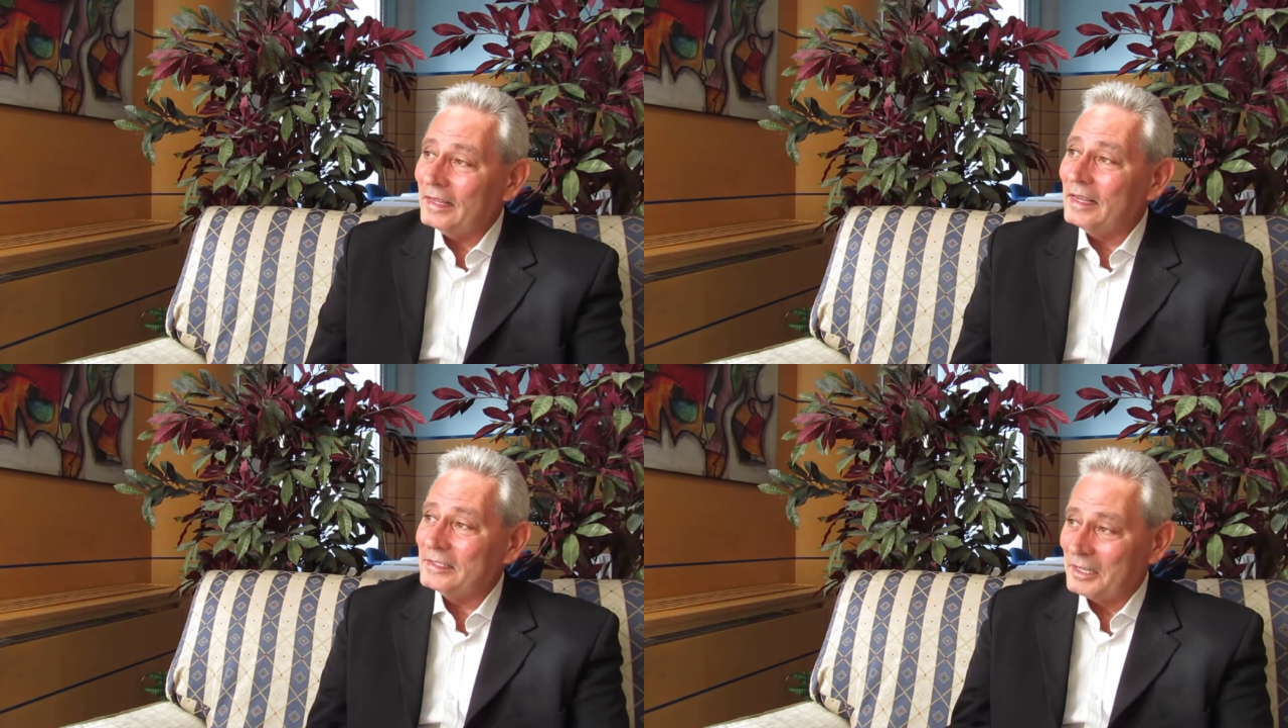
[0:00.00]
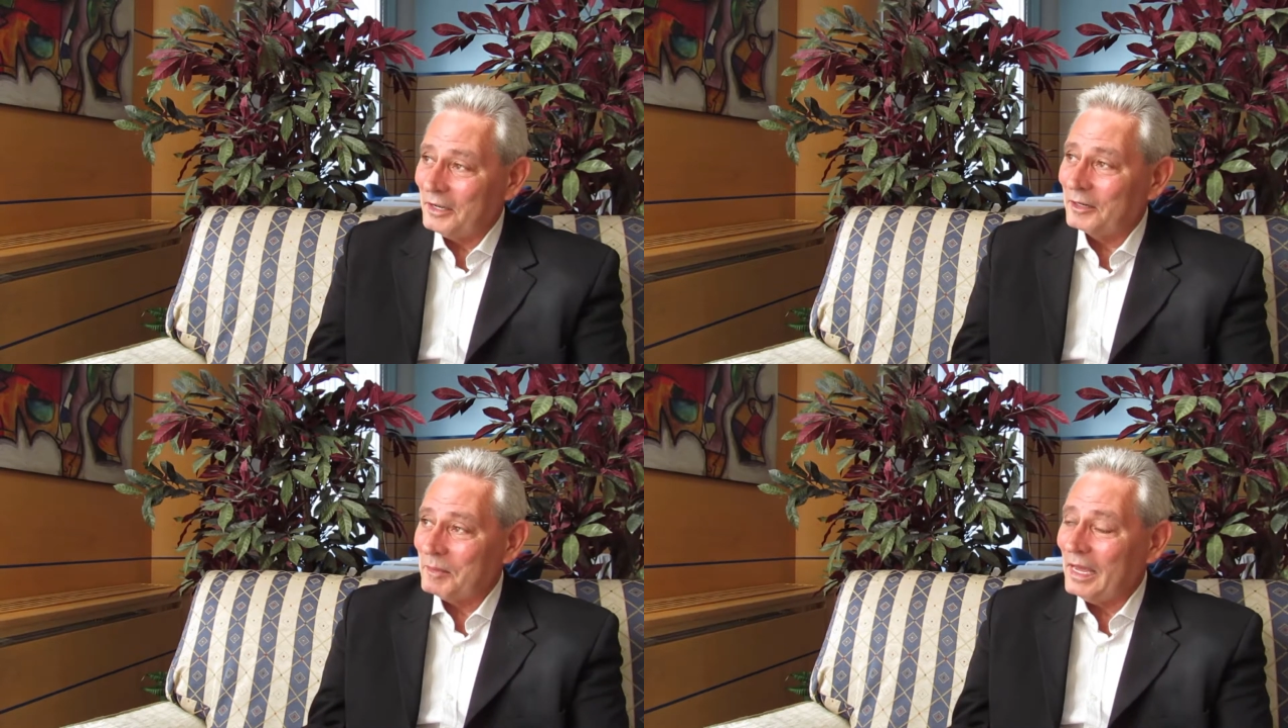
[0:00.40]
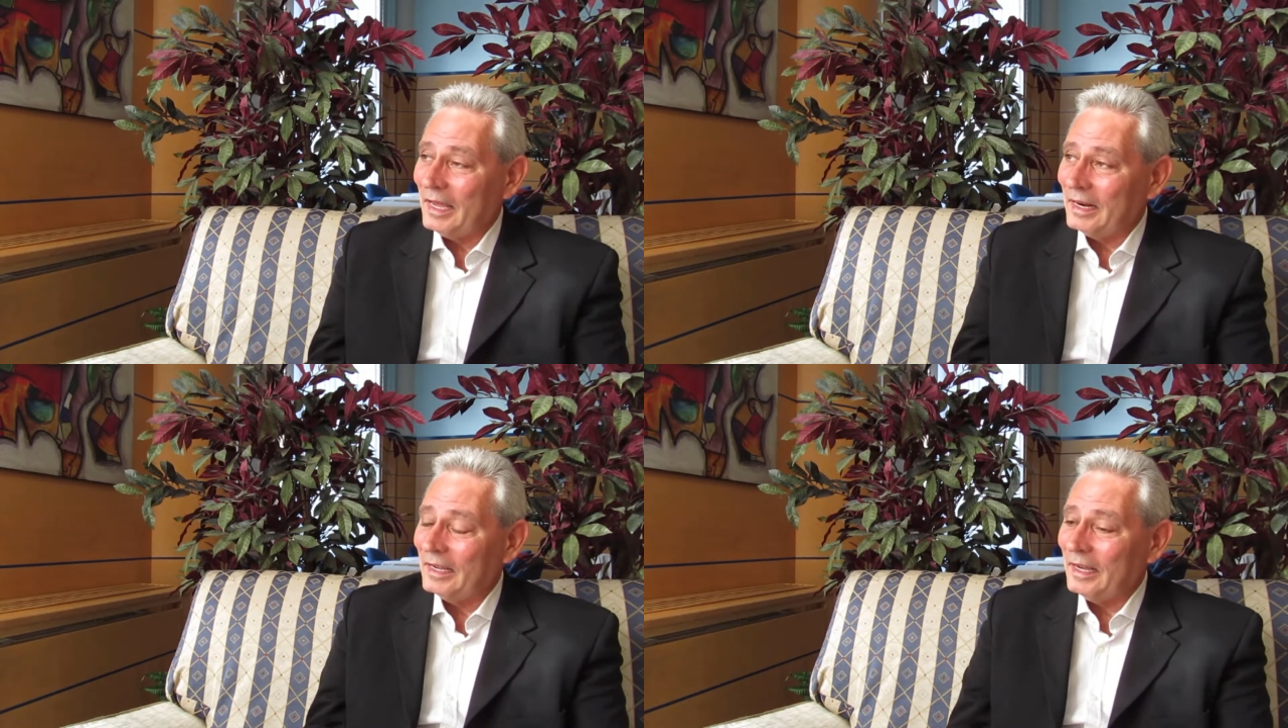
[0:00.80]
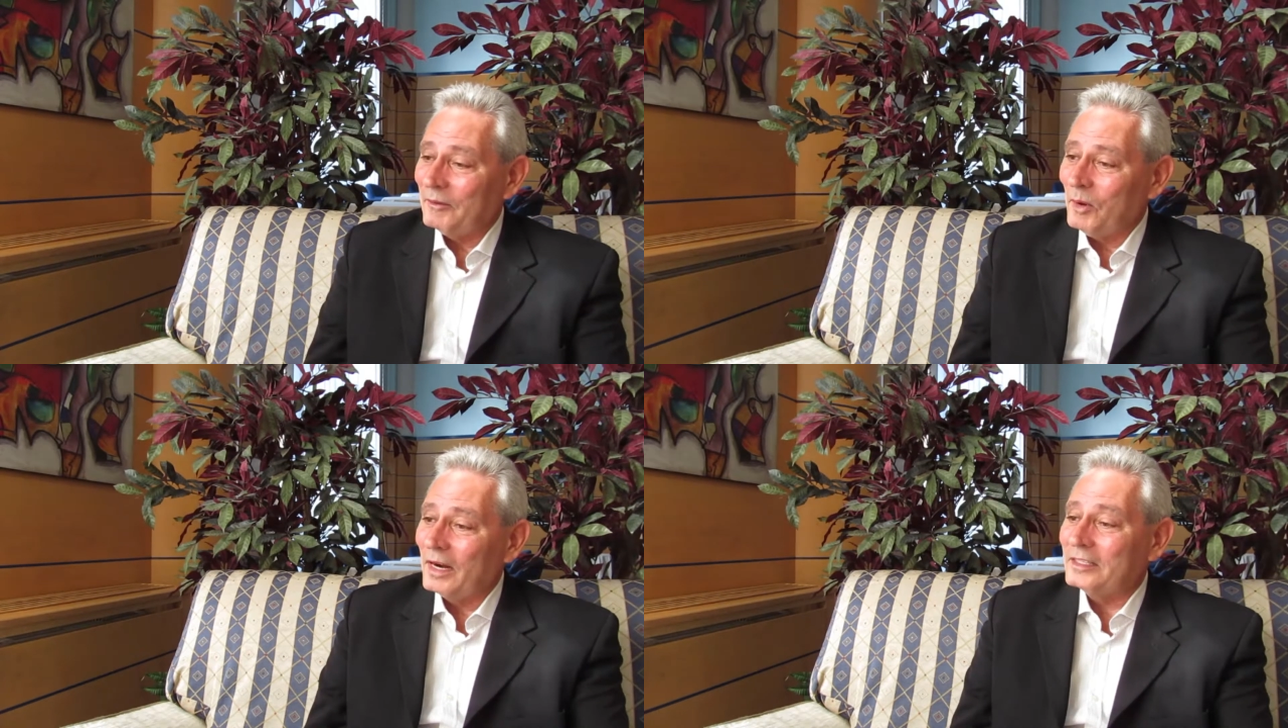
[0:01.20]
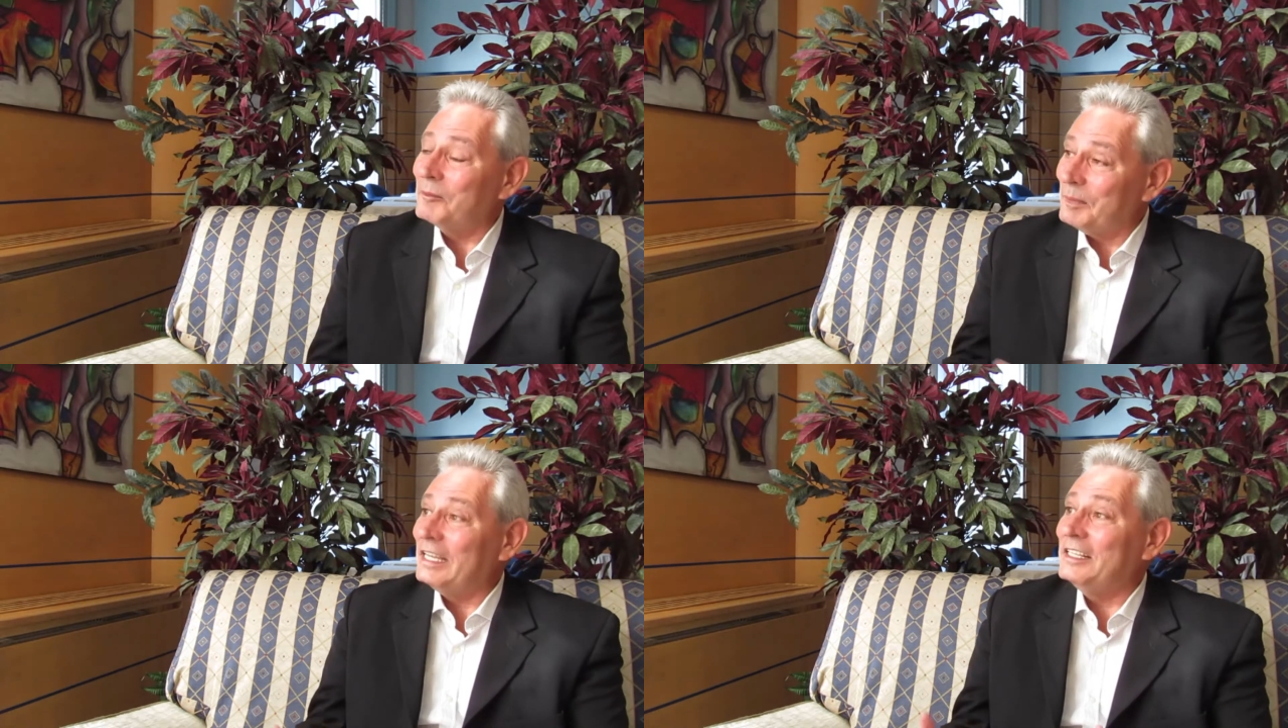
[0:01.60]
As a young man, I wanted to
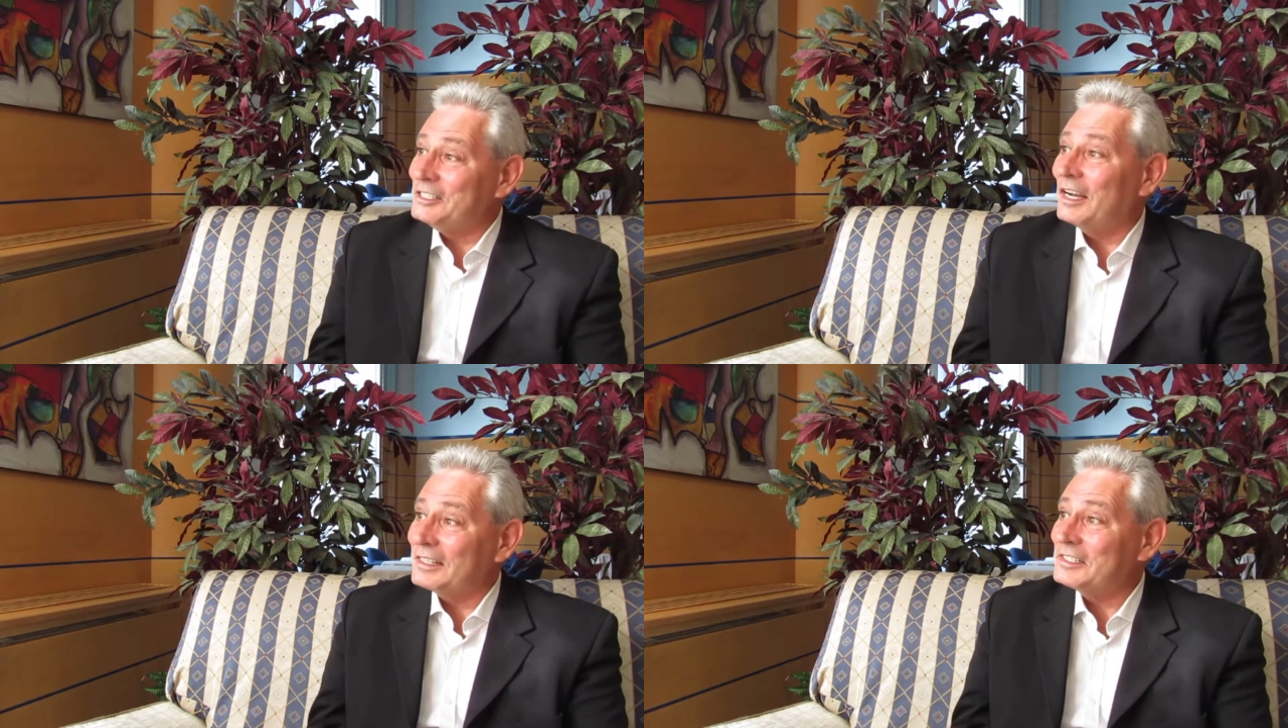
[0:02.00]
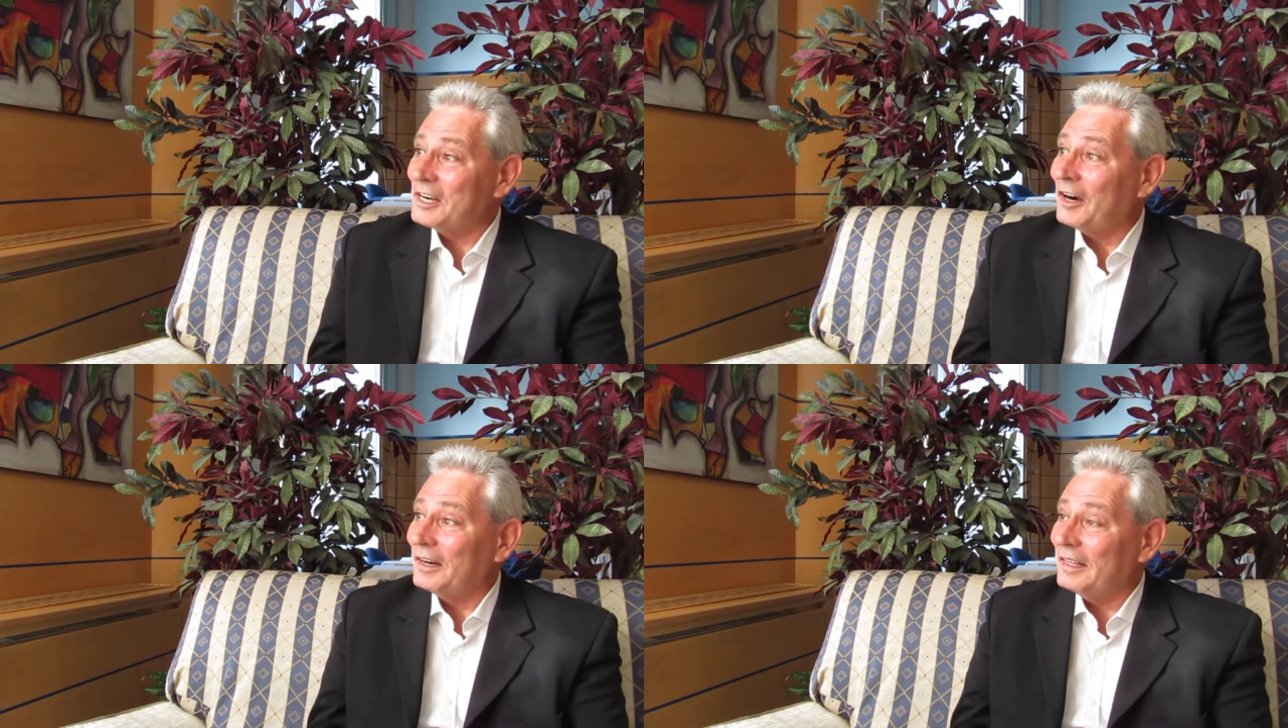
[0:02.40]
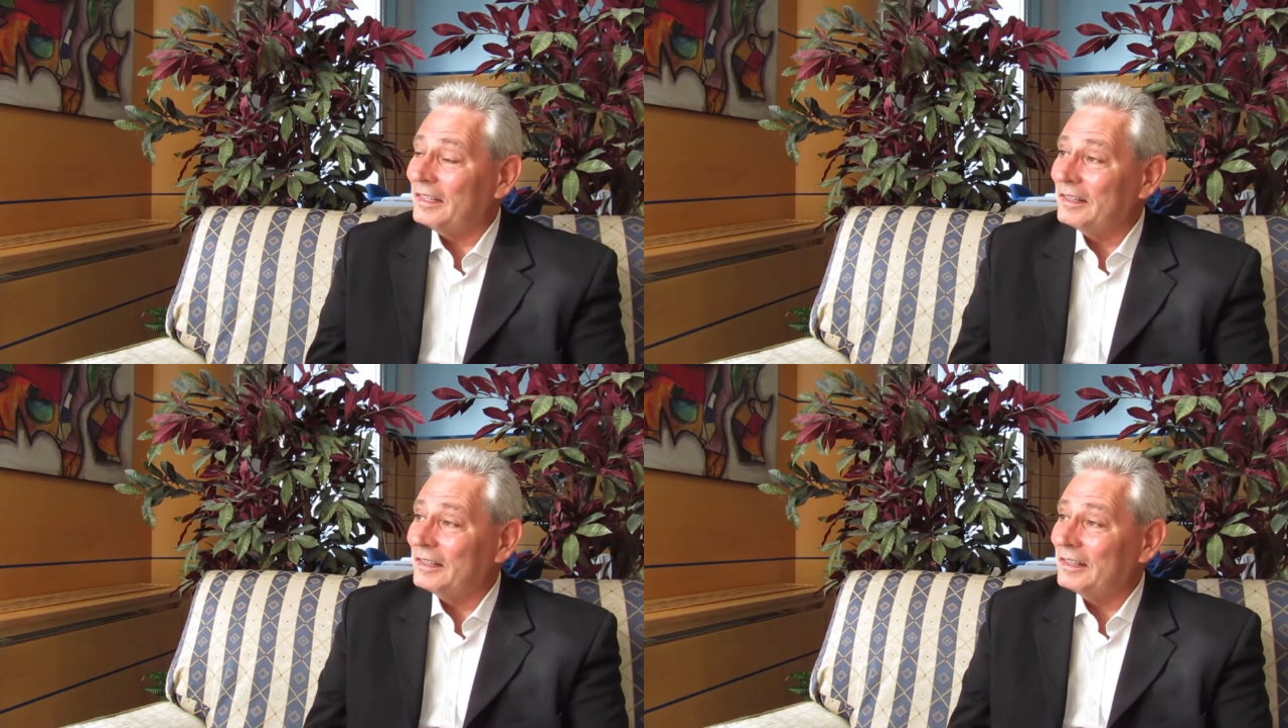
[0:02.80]
be John Scarne,